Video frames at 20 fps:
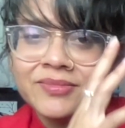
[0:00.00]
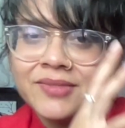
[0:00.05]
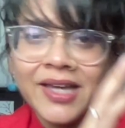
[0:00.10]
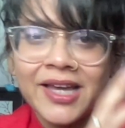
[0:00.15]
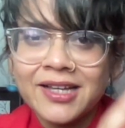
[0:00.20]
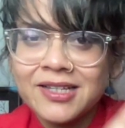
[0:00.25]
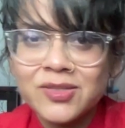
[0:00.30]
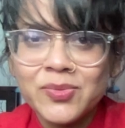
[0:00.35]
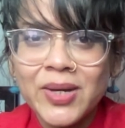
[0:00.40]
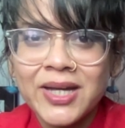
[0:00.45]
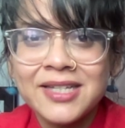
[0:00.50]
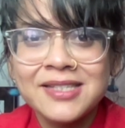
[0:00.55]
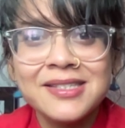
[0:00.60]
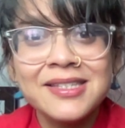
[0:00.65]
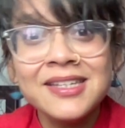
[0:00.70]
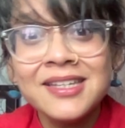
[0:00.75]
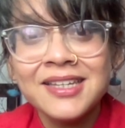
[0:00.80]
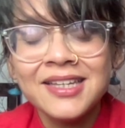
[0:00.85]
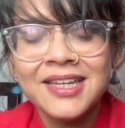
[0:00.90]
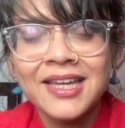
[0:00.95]

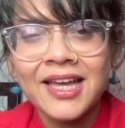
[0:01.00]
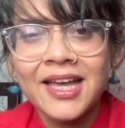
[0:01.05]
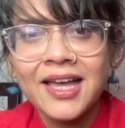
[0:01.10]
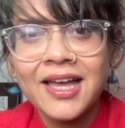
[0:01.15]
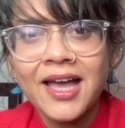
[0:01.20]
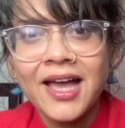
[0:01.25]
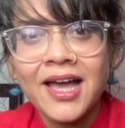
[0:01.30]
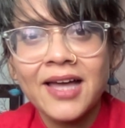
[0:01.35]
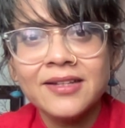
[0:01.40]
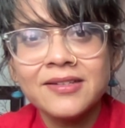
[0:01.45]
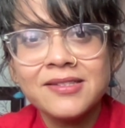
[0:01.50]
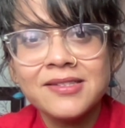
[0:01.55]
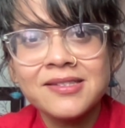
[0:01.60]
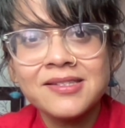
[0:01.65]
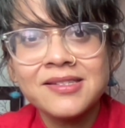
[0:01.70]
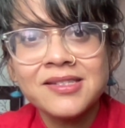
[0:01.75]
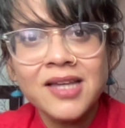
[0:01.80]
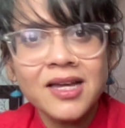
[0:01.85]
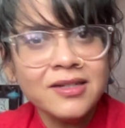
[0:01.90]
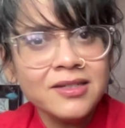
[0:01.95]
XYZ. And
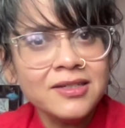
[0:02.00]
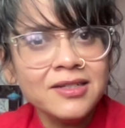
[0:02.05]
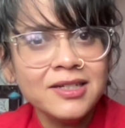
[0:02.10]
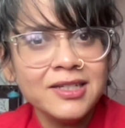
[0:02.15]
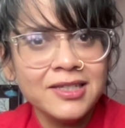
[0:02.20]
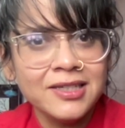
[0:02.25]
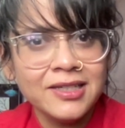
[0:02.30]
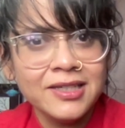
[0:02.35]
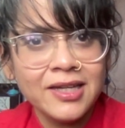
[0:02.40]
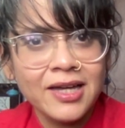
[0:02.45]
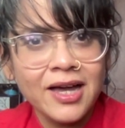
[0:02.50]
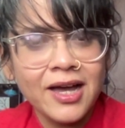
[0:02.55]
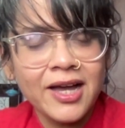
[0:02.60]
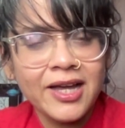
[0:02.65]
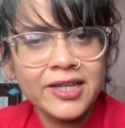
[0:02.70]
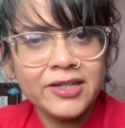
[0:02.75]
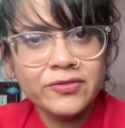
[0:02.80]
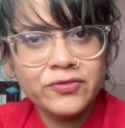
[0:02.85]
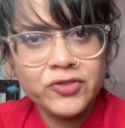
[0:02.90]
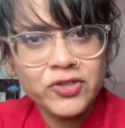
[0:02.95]
suddenly I
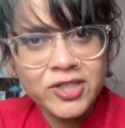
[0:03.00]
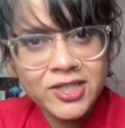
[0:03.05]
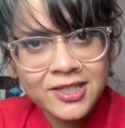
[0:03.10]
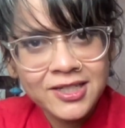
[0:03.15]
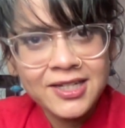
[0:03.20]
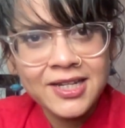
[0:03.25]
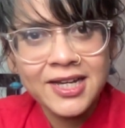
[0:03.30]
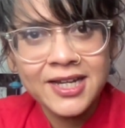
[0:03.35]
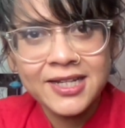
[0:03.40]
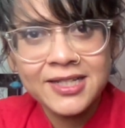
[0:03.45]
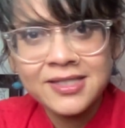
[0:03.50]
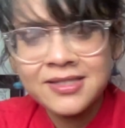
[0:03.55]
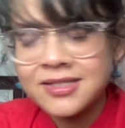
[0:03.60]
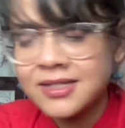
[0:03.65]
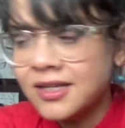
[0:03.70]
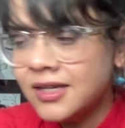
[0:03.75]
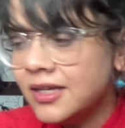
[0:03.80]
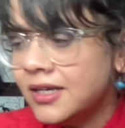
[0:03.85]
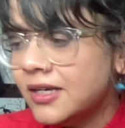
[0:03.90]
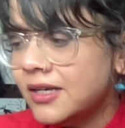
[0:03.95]
have realized
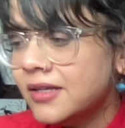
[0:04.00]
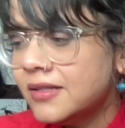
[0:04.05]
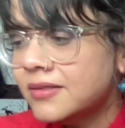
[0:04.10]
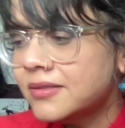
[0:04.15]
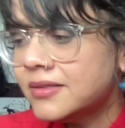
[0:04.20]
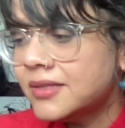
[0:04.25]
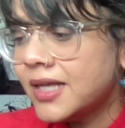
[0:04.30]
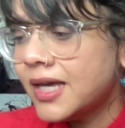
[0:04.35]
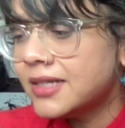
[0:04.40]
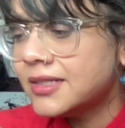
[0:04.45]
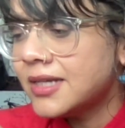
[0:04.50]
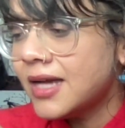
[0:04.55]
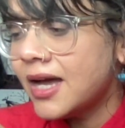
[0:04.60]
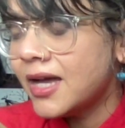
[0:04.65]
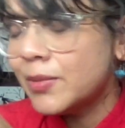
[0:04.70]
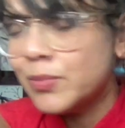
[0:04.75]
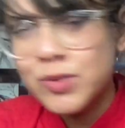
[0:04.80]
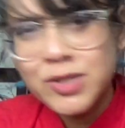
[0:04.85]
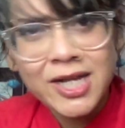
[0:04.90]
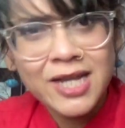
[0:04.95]
that
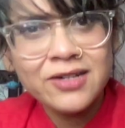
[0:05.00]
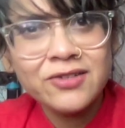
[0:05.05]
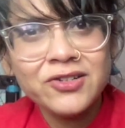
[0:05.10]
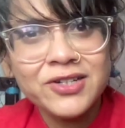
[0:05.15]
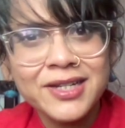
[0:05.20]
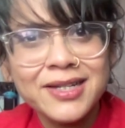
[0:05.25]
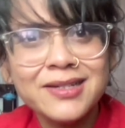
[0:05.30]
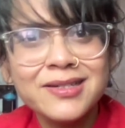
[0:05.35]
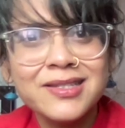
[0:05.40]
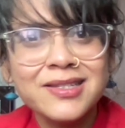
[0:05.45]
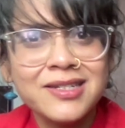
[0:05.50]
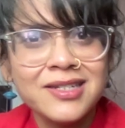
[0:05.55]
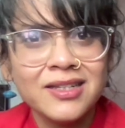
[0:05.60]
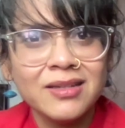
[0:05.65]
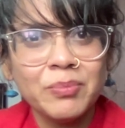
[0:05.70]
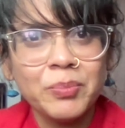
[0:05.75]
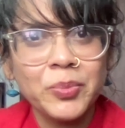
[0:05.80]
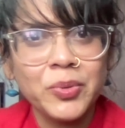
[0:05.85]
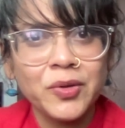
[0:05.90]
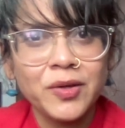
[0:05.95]
I'm 10 reels
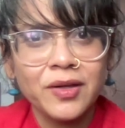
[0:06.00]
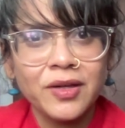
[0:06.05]
deep.